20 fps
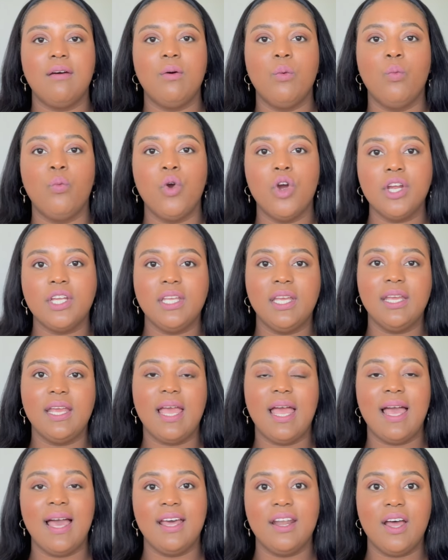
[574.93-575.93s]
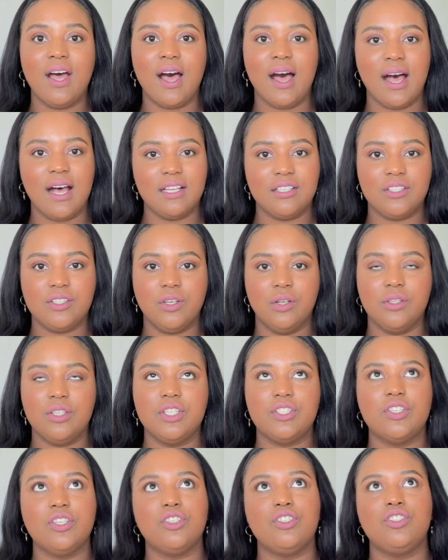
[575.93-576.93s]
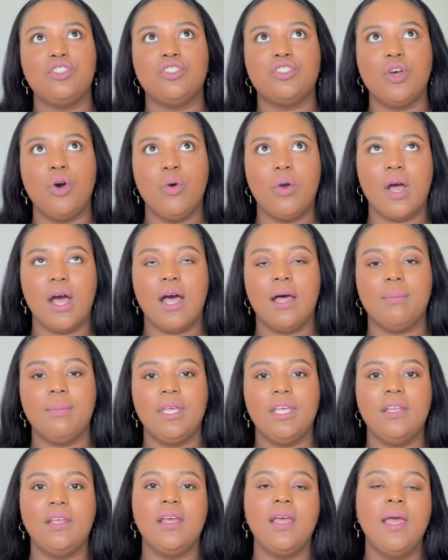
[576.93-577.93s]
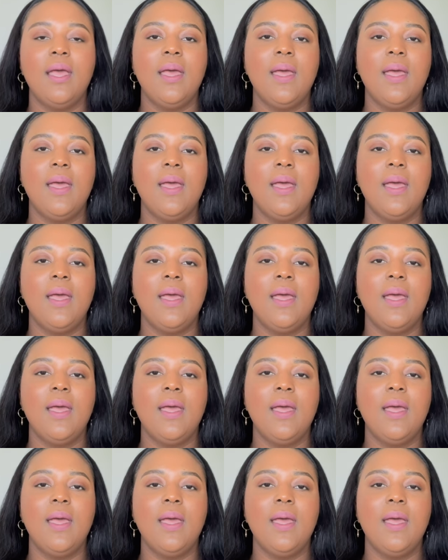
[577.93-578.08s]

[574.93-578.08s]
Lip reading: working at a hostel. This is so common.